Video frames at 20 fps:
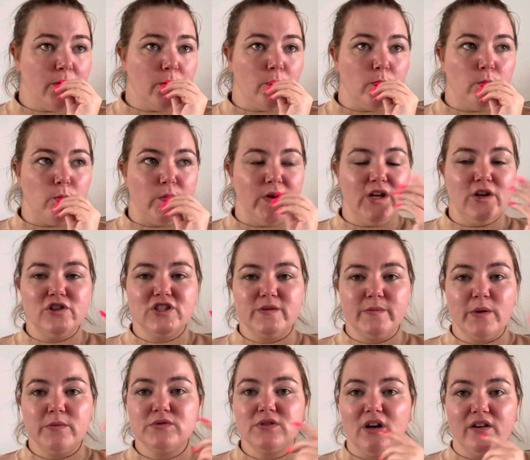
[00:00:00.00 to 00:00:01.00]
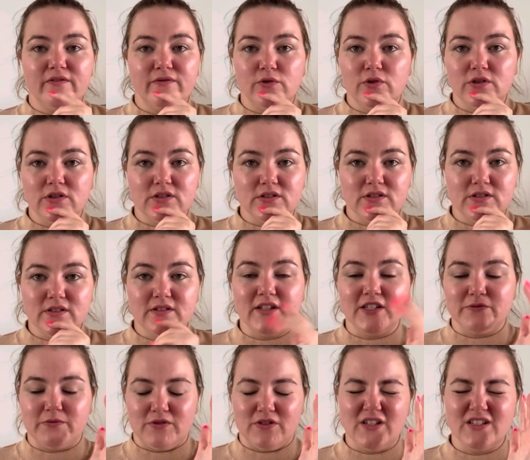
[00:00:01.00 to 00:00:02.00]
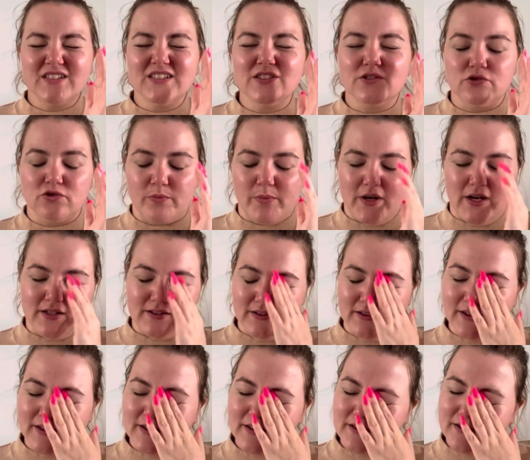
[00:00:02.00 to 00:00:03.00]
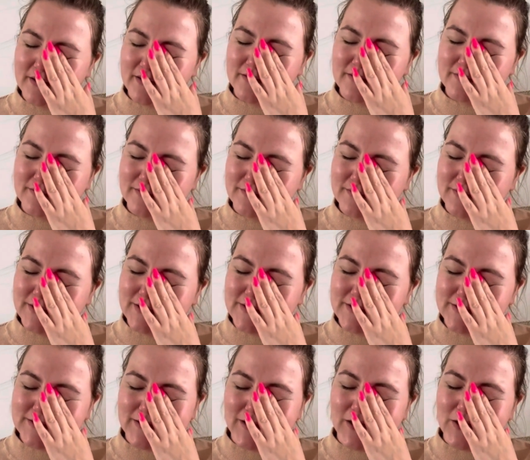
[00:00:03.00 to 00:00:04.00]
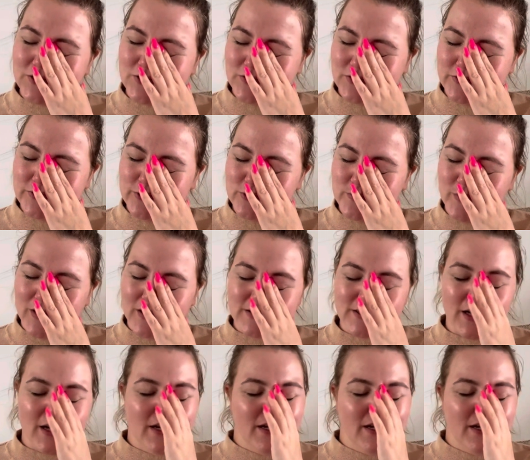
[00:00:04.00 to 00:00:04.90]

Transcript: We used to be able to afford, this is so bad, like, this is actually so bad.